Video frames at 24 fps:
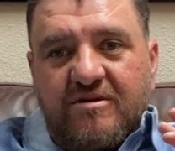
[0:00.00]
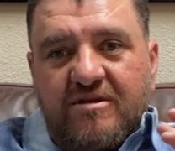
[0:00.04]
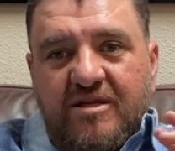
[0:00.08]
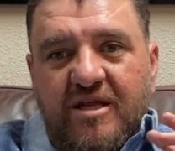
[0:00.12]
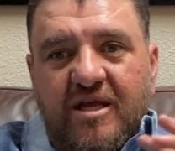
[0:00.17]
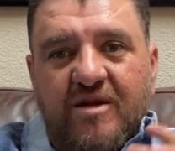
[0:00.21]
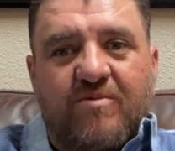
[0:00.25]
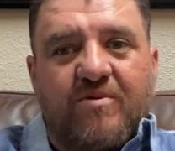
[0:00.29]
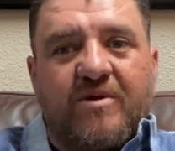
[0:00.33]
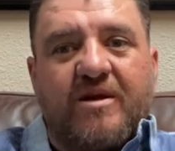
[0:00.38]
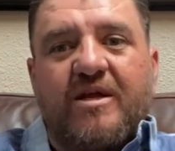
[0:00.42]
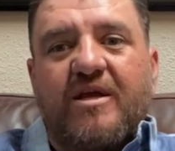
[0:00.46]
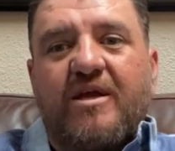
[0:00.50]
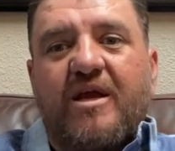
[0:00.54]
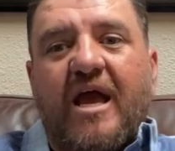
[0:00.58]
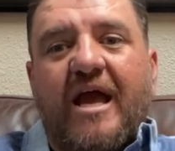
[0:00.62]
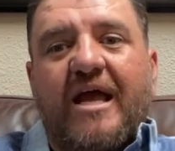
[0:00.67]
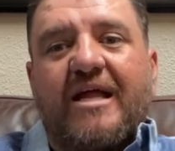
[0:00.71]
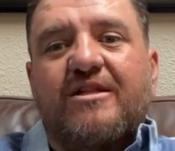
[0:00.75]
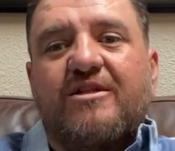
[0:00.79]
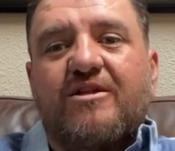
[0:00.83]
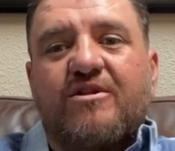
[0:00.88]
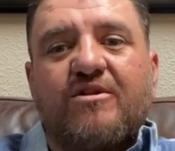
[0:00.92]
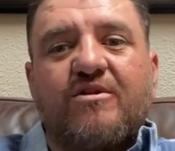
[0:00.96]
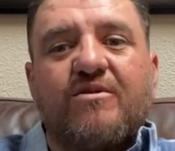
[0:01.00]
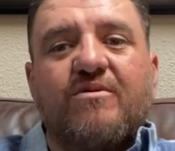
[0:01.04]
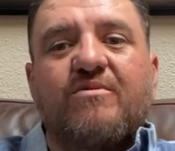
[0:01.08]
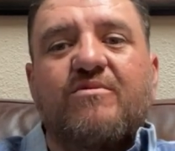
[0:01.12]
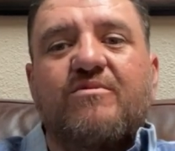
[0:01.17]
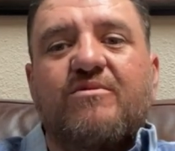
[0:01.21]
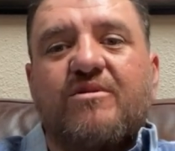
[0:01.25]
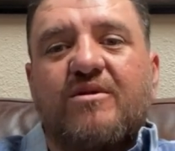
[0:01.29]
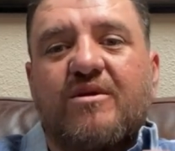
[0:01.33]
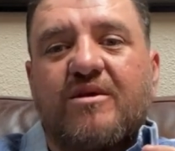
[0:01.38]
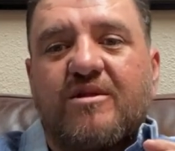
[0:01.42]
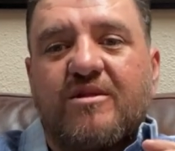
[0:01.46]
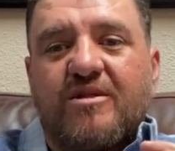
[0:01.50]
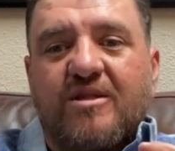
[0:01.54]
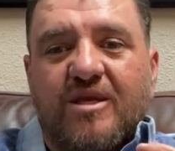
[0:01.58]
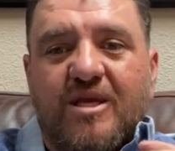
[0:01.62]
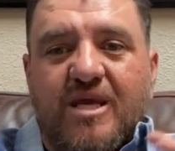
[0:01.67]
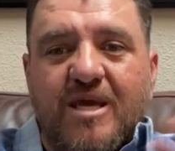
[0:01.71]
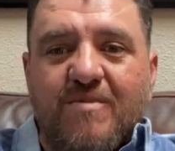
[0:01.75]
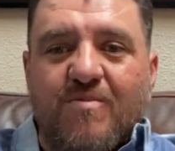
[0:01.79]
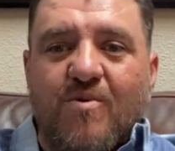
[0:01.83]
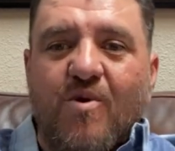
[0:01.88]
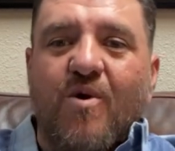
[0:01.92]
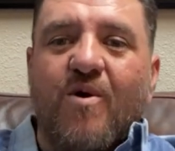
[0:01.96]
did what he had to do to
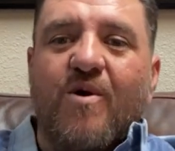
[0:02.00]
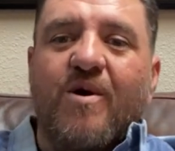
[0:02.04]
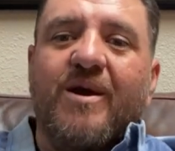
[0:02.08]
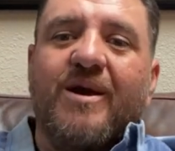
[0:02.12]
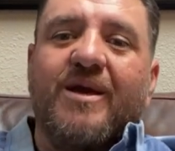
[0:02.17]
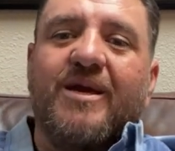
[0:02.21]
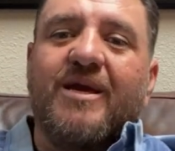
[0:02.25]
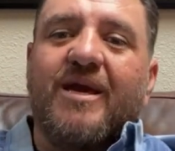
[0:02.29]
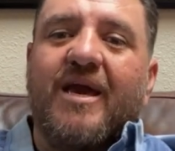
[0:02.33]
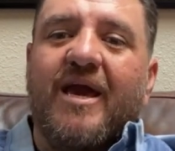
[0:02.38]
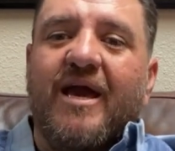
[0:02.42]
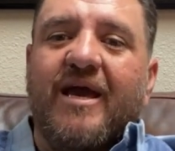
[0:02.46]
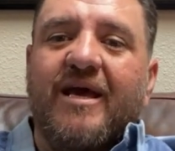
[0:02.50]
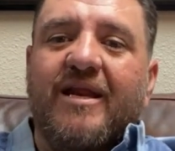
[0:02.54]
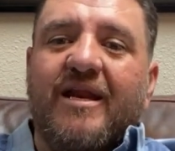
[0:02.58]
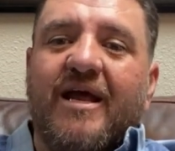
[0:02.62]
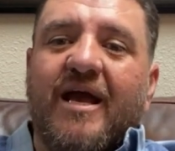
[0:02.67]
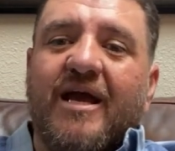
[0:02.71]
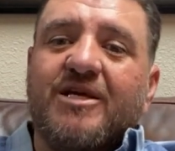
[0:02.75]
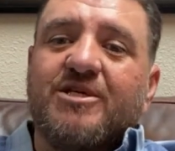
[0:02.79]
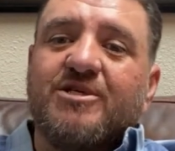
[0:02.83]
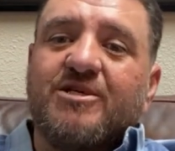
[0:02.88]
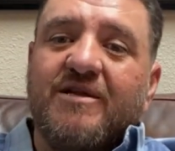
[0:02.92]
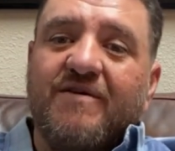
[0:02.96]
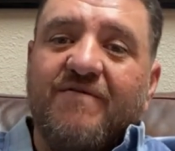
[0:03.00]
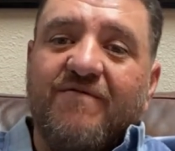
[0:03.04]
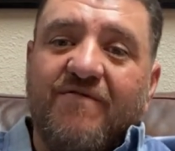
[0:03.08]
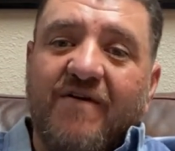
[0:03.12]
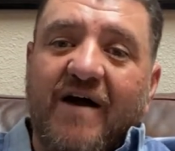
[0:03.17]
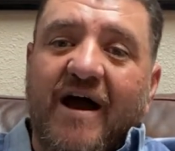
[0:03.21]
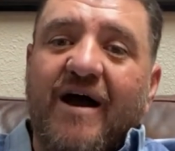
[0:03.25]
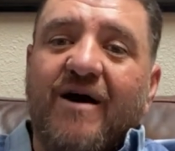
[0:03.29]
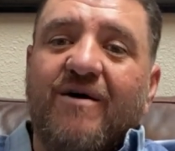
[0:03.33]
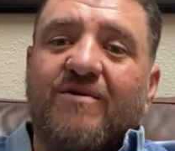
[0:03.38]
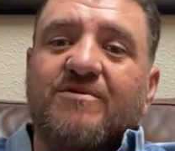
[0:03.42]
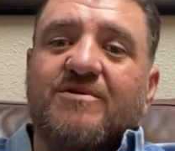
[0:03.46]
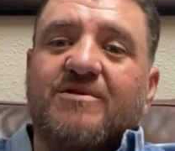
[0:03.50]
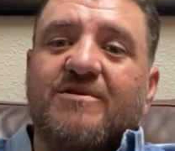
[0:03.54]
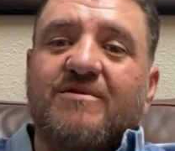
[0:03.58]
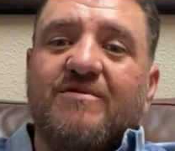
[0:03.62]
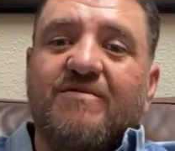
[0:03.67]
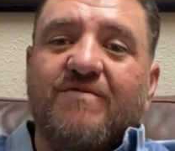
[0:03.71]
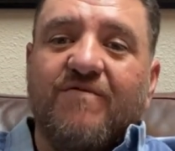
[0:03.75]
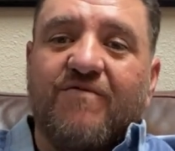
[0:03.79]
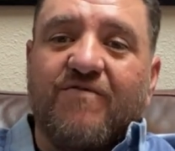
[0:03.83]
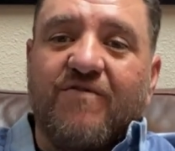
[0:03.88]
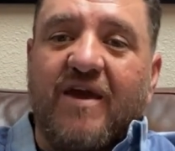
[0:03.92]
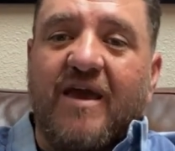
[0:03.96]
keep going and actually found
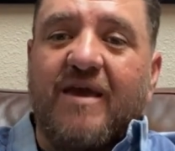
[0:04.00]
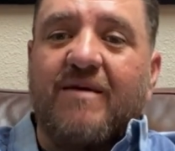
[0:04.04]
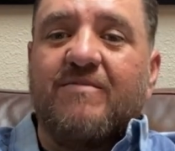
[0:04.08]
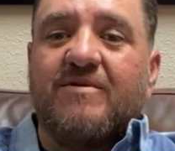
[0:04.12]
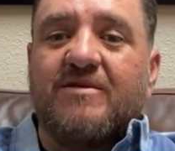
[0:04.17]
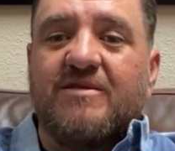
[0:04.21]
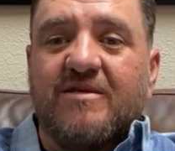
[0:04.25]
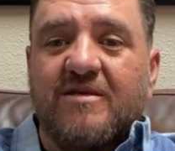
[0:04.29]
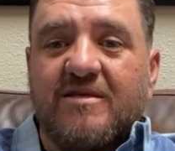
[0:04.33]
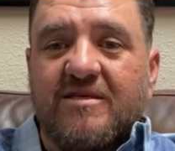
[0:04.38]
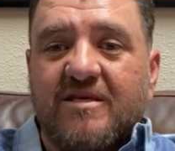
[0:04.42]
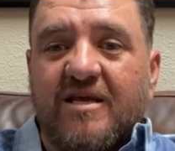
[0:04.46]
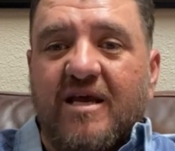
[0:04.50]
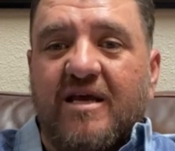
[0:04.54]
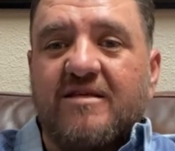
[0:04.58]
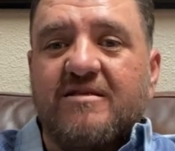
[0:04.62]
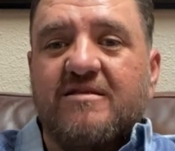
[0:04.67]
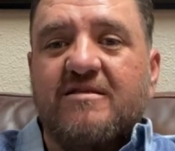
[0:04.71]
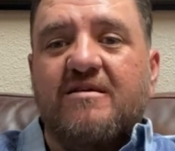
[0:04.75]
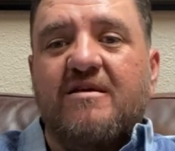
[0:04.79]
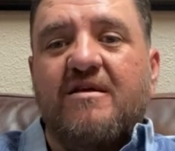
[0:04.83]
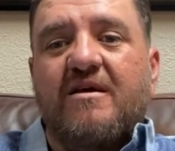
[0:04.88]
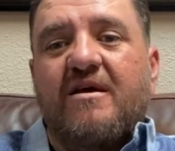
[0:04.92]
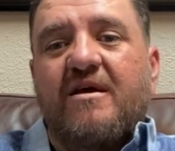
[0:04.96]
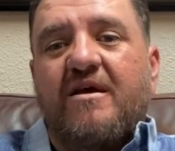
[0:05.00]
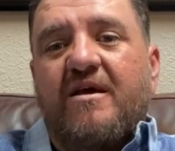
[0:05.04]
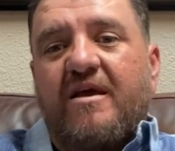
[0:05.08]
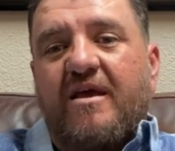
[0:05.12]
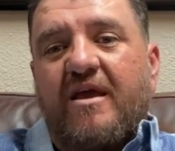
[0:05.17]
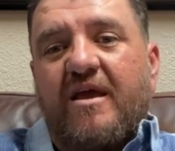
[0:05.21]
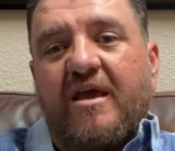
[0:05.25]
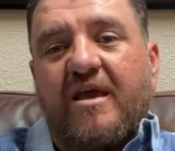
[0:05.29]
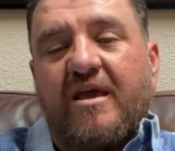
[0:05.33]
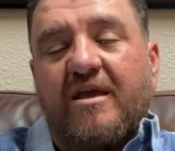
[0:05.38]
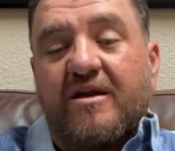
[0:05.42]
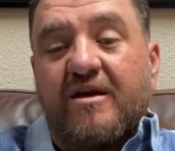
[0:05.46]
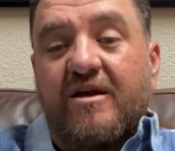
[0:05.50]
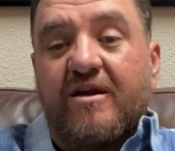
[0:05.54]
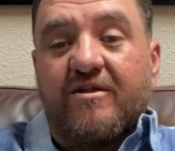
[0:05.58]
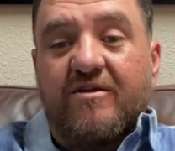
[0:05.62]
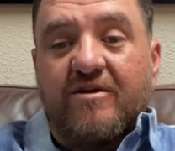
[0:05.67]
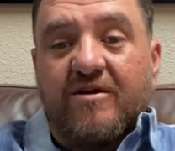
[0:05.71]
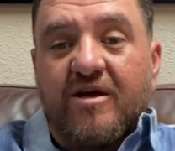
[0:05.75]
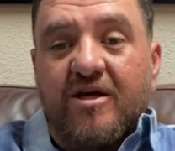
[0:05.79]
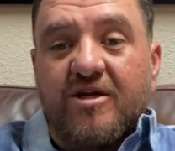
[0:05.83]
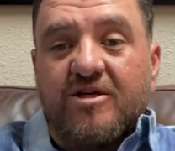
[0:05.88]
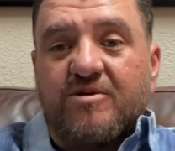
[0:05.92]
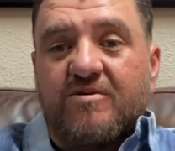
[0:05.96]
fame and success in
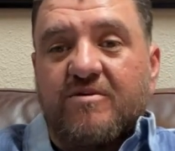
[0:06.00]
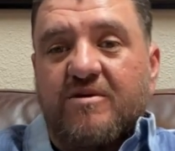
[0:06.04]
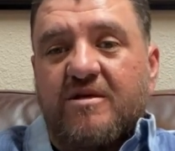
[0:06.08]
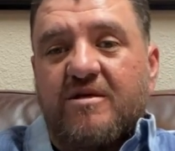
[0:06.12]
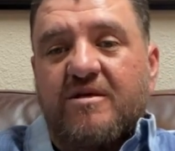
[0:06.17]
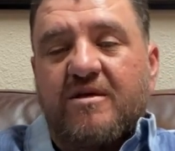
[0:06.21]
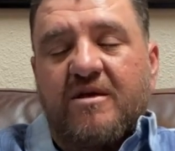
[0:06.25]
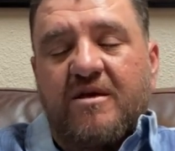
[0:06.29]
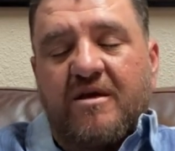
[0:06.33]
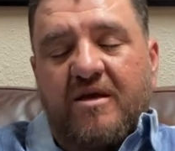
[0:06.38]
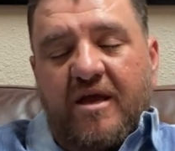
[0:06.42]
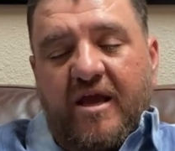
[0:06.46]
another country.